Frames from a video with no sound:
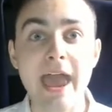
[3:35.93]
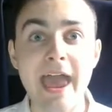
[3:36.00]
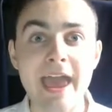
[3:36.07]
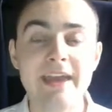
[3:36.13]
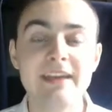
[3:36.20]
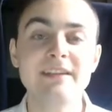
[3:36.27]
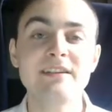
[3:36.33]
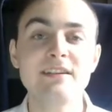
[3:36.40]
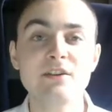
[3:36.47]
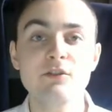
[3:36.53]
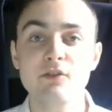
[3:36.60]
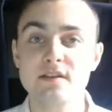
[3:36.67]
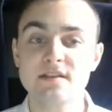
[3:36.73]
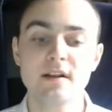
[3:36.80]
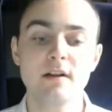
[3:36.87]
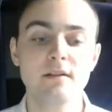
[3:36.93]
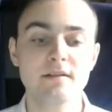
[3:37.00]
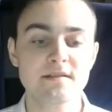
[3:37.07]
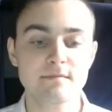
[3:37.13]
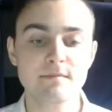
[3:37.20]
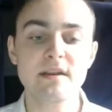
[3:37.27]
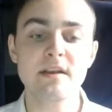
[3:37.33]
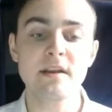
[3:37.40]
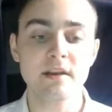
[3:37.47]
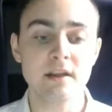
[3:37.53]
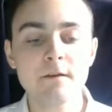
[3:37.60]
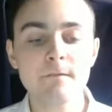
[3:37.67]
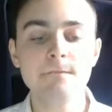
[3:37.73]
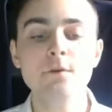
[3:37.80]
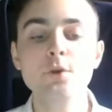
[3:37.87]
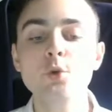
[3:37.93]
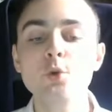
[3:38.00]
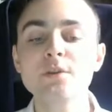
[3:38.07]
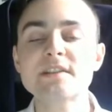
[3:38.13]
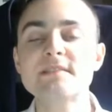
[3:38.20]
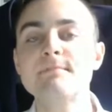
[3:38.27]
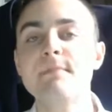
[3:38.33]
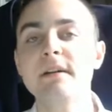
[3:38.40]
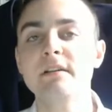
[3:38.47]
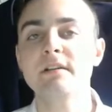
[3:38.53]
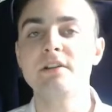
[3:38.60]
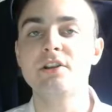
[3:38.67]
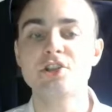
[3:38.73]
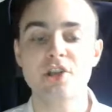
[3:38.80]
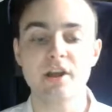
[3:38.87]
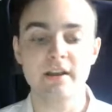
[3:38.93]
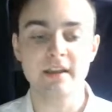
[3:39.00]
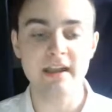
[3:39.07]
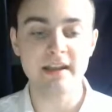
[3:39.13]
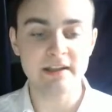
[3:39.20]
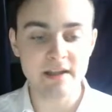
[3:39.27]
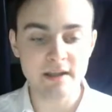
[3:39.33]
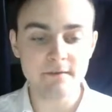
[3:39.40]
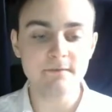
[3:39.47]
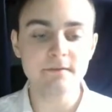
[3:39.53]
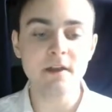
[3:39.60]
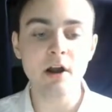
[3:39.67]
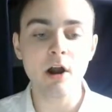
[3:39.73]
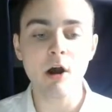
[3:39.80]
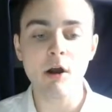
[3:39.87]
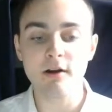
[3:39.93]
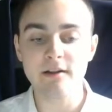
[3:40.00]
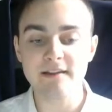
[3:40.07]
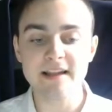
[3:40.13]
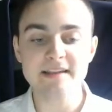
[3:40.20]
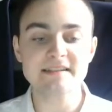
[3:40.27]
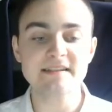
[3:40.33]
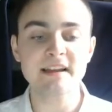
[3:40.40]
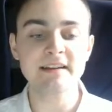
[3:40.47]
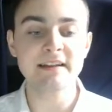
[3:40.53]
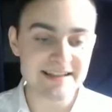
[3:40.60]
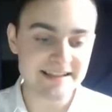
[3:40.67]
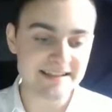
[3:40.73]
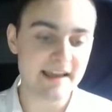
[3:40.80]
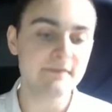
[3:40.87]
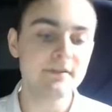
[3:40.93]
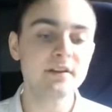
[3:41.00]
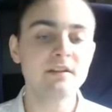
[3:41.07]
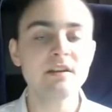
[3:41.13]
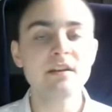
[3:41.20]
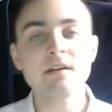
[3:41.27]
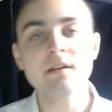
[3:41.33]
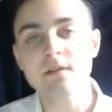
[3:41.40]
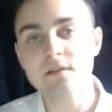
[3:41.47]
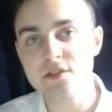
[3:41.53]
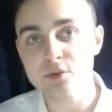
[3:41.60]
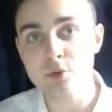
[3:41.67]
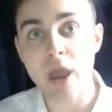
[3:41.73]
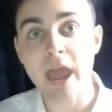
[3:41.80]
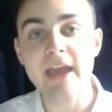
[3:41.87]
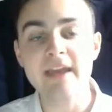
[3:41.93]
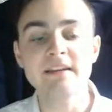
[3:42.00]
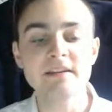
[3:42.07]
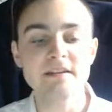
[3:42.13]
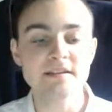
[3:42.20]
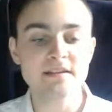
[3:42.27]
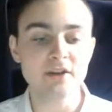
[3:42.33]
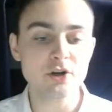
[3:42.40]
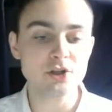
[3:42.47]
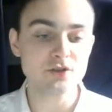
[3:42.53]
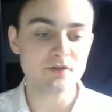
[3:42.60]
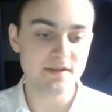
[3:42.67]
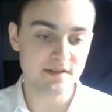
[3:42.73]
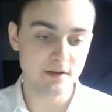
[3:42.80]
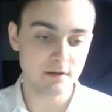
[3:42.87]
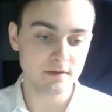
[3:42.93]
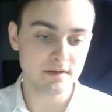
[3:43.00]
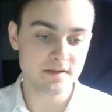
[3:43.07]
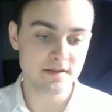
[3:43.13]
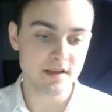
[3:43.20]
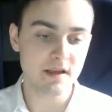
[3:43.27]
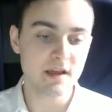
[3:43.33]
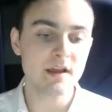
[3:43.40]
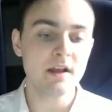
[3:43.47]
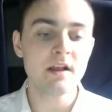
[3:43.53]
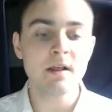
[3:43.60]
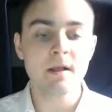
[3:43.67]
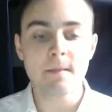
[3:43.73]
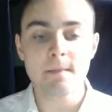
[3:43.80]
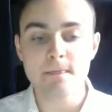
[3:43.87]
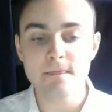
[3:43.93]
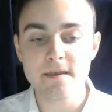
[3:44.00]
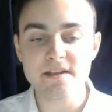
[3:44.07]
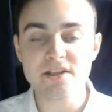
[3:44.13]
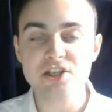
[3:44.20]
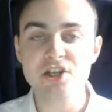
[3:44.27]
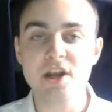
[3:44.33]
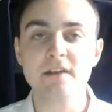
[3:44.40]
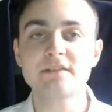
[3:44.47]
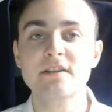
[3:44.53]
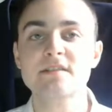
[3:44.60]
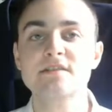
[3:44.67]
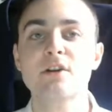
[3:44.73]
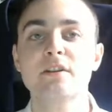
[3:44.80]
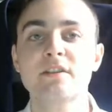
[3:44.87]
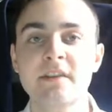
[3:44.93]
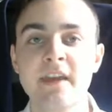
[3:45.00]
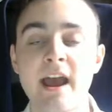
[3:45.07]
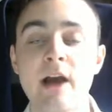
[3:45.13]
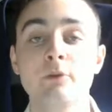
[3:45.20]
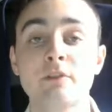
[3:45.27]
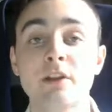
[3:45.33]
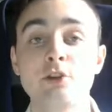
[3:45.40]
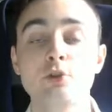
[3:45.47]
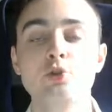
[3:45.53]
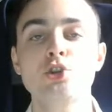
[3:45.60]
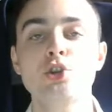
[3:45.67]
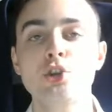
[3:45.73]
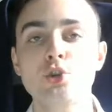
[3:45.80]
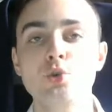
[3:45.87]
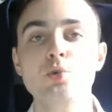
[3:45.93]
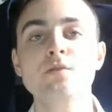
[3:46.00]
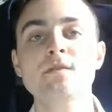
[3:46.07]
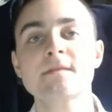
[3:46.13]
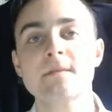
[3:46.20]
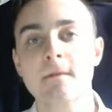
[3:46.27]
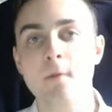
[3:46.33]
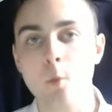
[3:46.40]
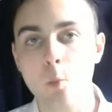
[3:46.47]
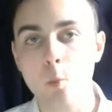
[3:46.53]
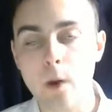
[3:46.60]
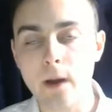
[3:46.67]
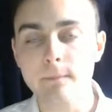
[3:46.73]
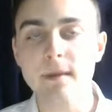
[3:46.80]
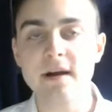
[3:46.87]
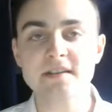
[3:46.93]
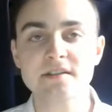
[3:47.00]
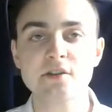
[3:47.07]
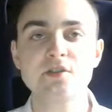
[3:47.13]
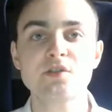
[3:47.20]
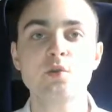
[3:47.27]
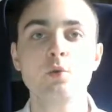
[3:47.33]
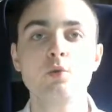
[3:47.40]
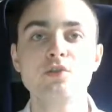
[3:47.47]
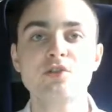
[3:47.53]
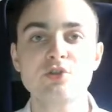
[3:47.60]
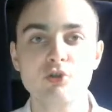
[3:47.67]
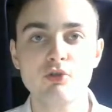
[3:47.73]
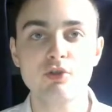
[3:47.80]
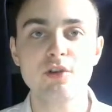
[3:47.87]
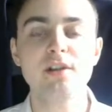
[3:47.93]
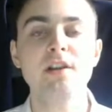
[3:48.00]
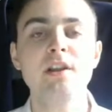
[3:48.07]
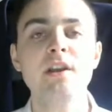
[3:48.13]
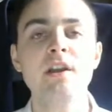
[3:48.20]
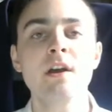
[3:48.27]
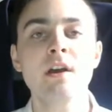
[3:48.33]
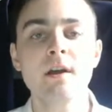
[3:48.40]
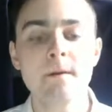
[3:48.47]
80 results. Meaning, if you do this penalty check and if there are less than 70 to 80 search results, this check does not count, and you should use Webmaster Tools to really